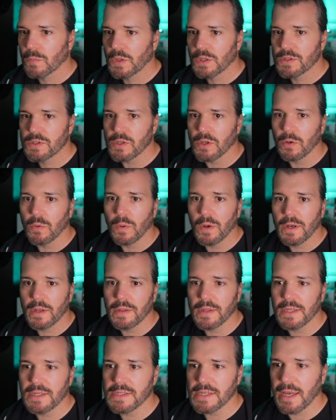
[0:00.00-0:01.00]
So one of
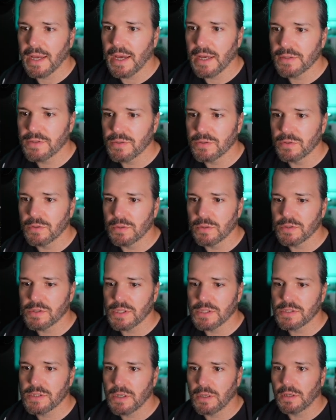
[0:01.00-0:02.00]
these AI tools
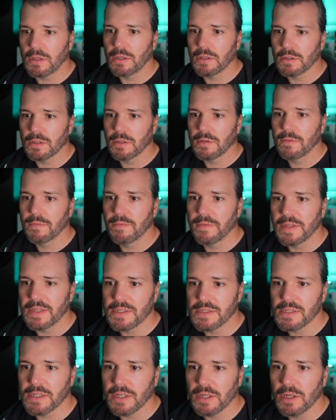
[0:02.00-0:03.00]
is called
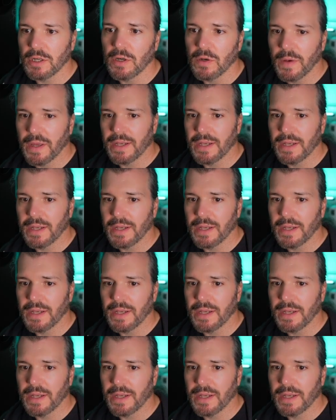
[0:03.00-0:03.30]
V0,